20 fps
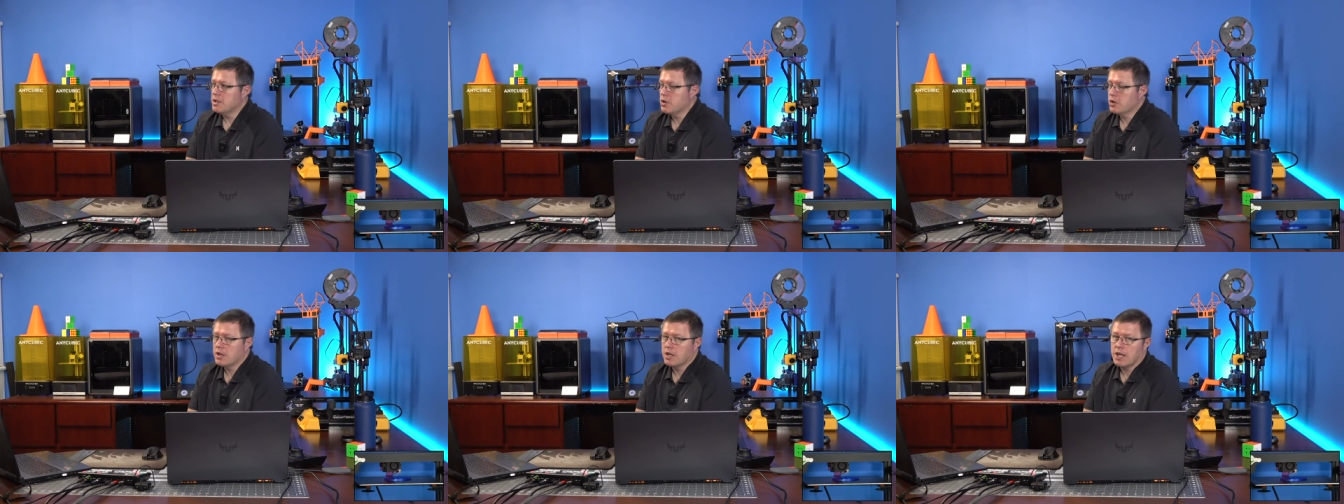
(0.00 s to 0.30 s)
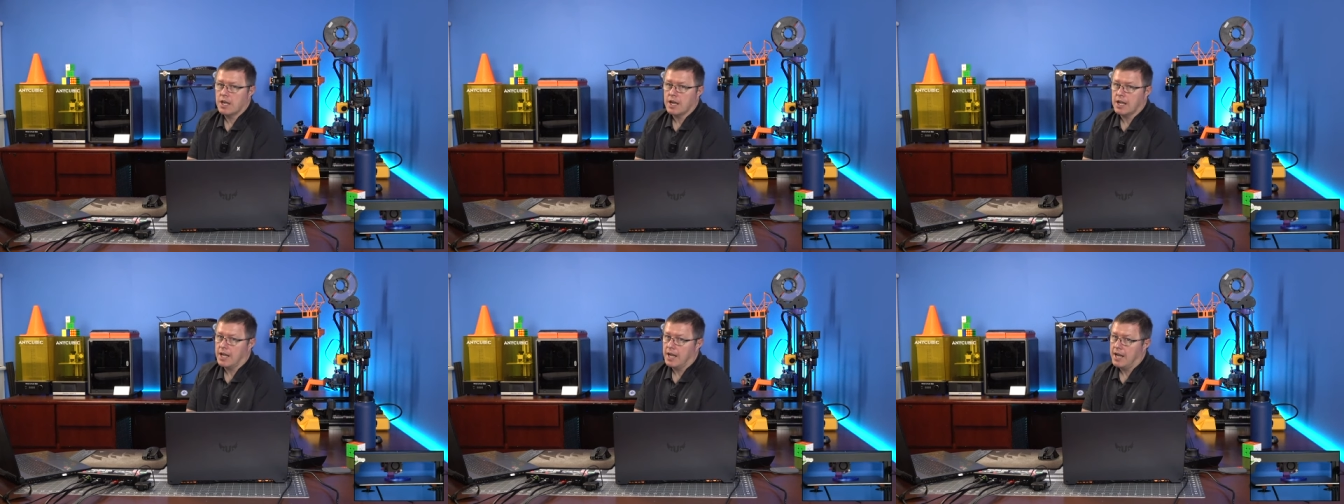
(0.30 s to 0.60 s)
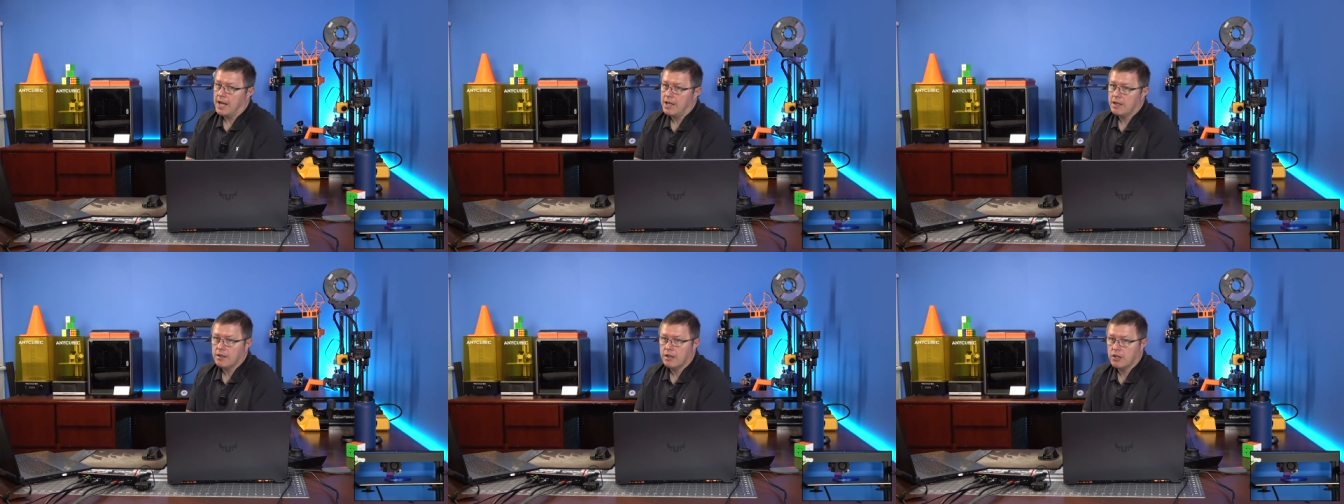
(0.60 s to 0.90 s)
you can get a
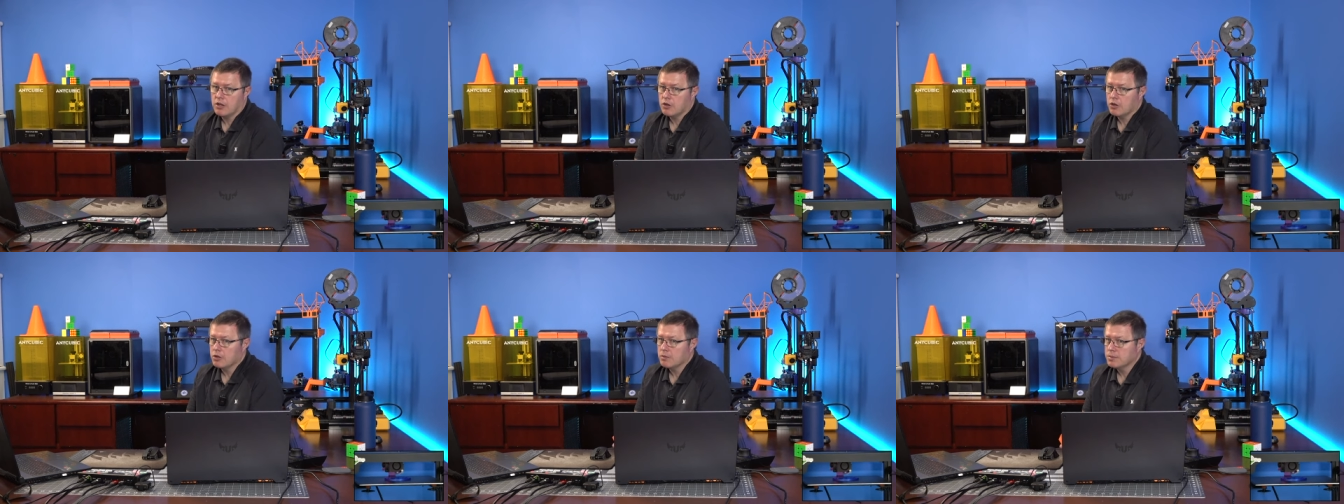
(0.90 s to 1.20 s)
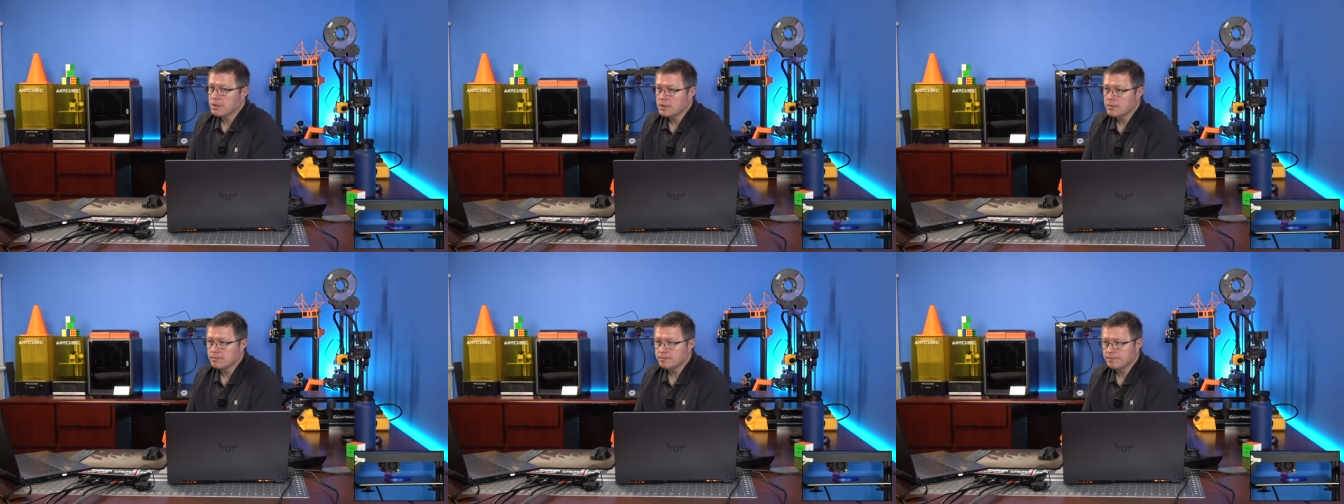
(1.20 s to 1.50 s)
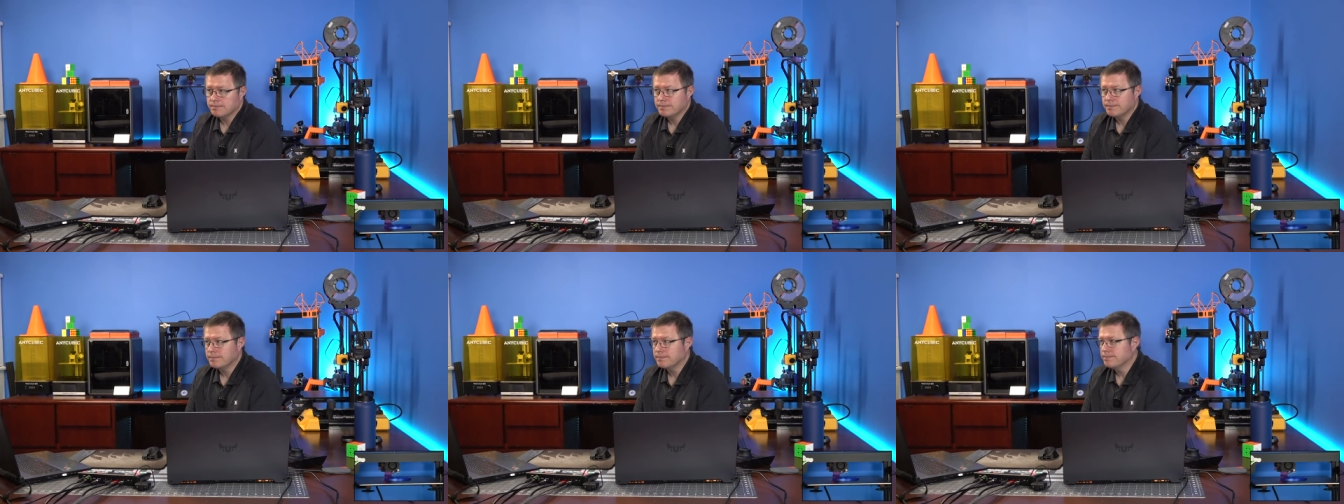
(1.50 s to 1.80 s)
GAN cube.
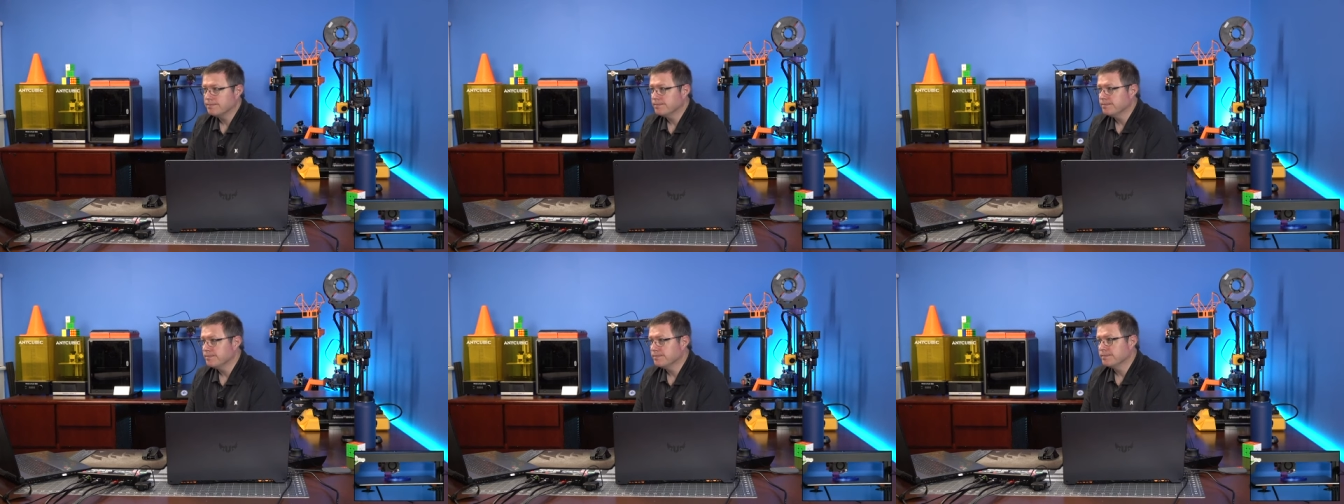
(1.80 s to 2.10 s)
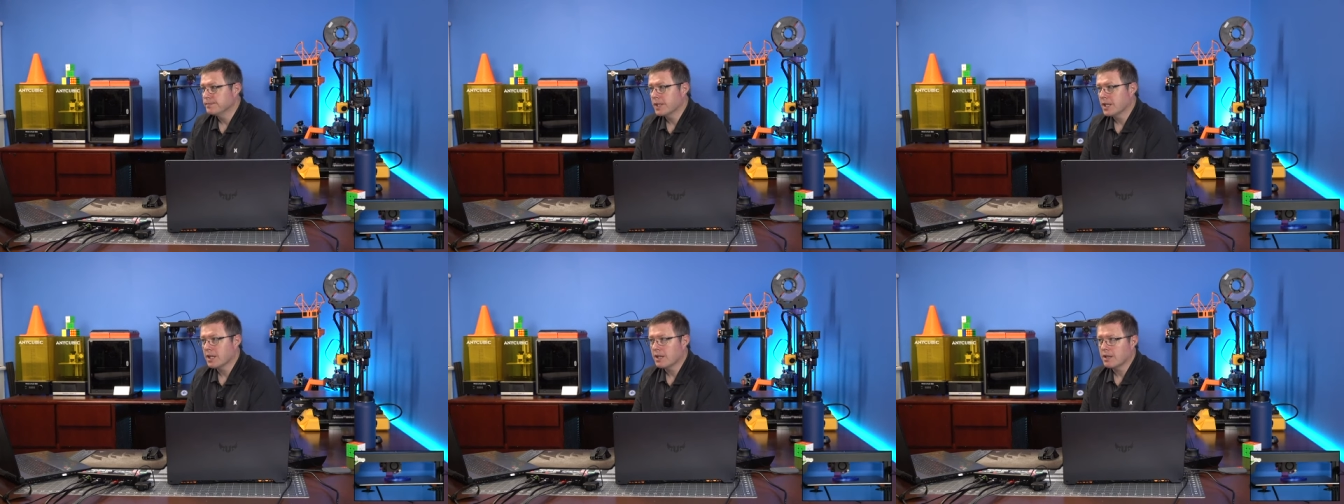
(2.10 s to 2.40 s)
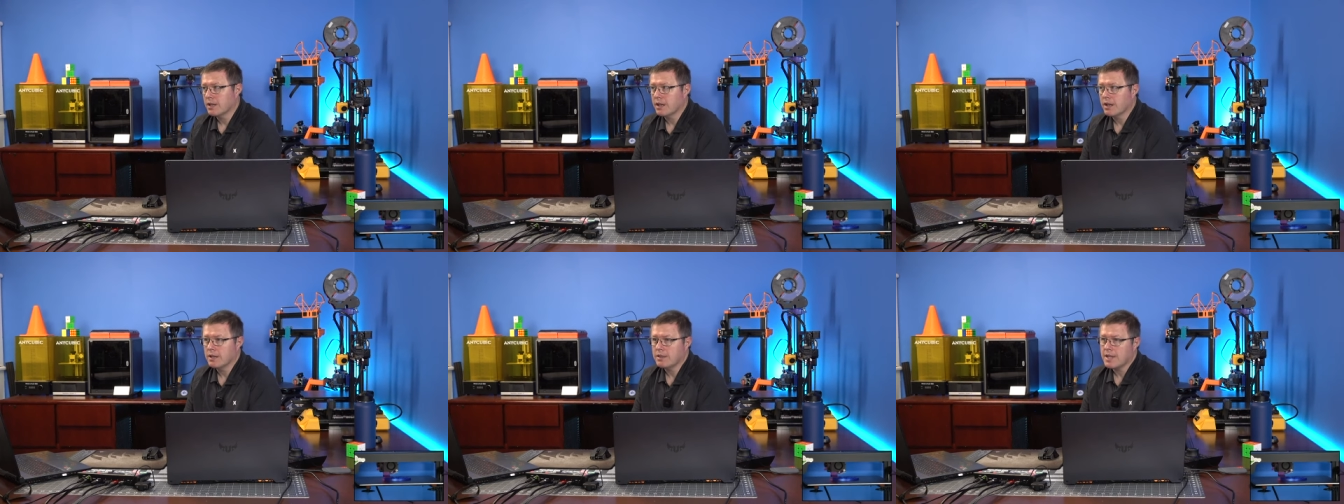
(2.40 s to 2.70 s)

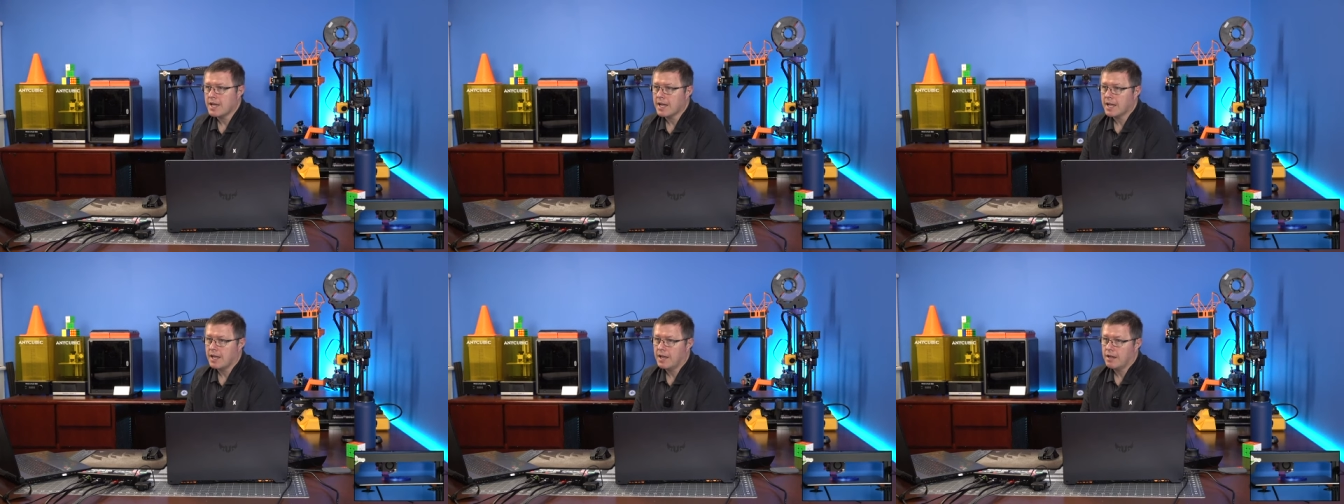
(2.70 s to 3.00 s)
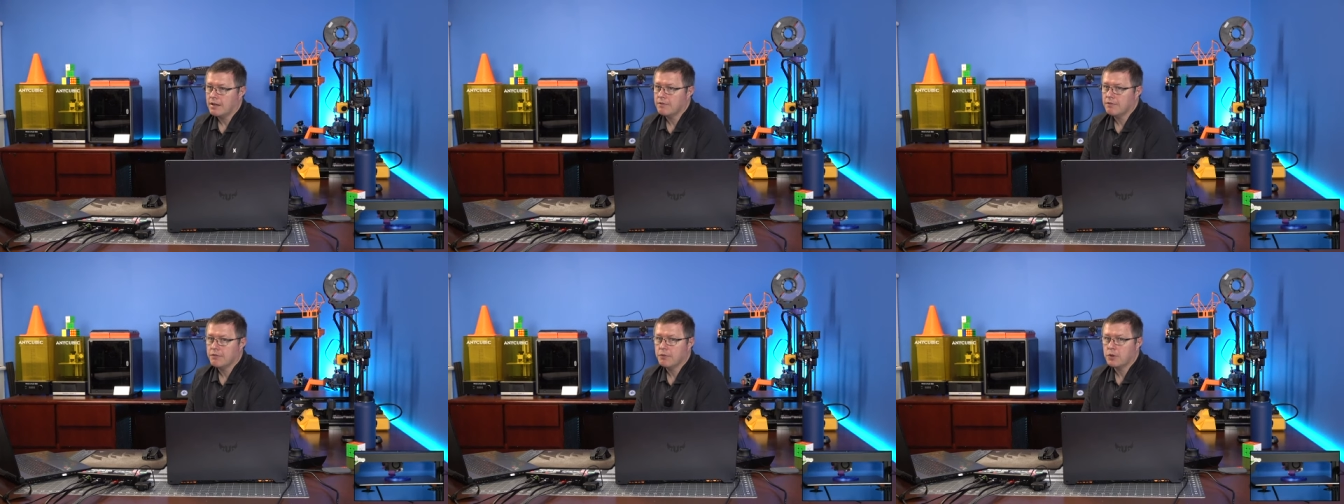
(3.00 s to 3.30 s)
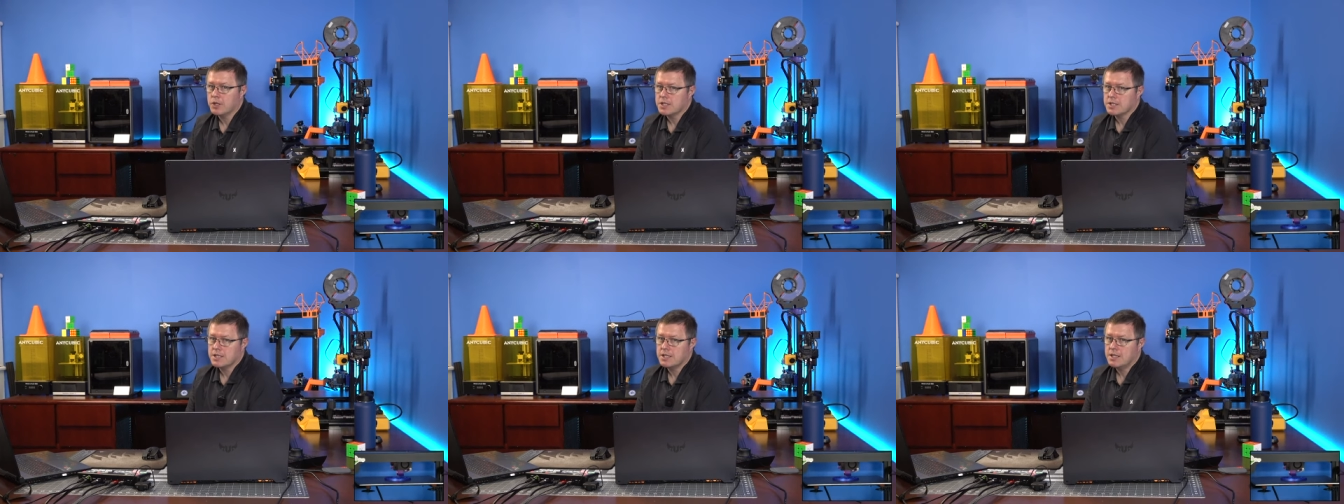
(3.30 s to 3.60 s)
Get, get that GAN
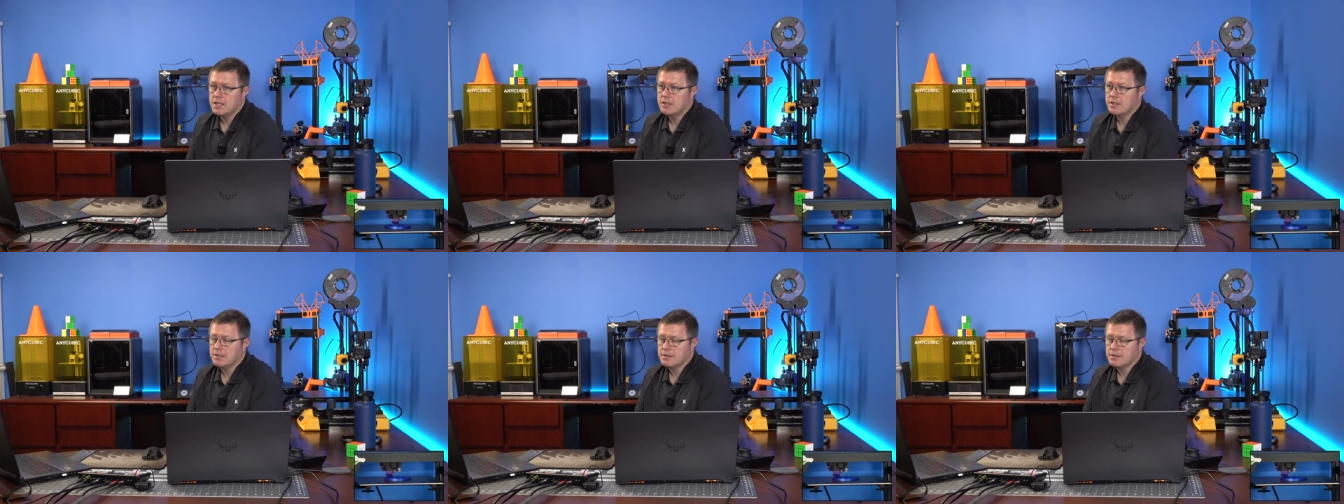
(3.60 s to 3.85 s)
14.